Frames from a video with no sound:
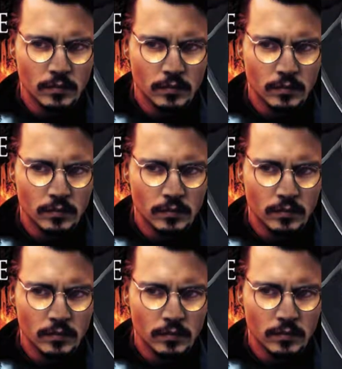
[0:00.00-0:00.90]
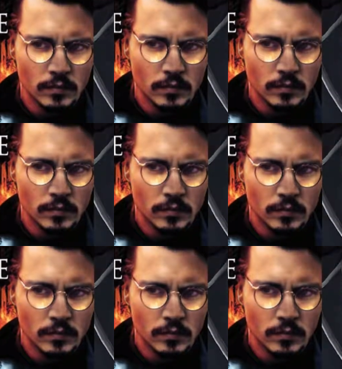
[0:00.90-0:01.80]

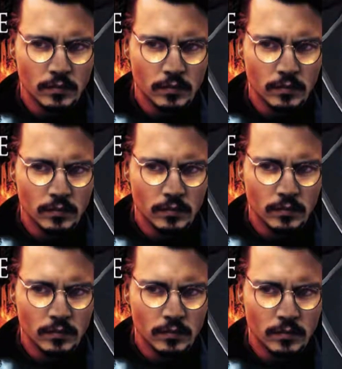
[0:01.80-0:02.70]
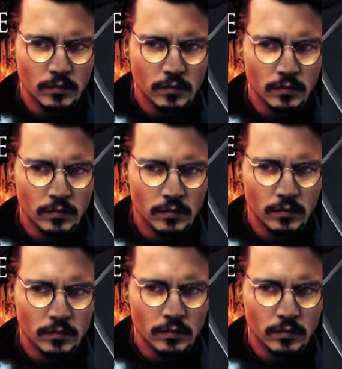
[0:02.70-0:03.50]
This person isn't speaking.